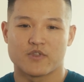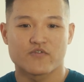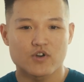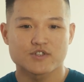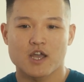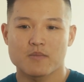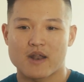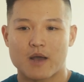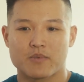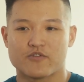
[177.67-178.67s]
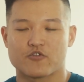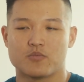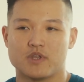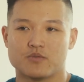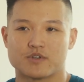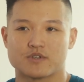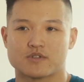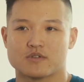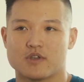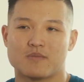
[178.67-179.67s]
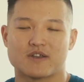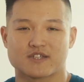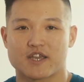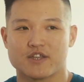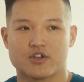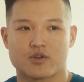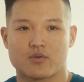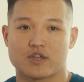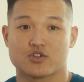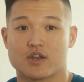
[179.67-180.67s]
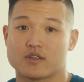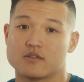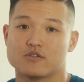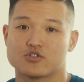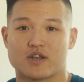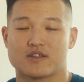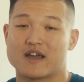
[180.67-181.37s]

the first time it happened for me was in my second year when I tried to try to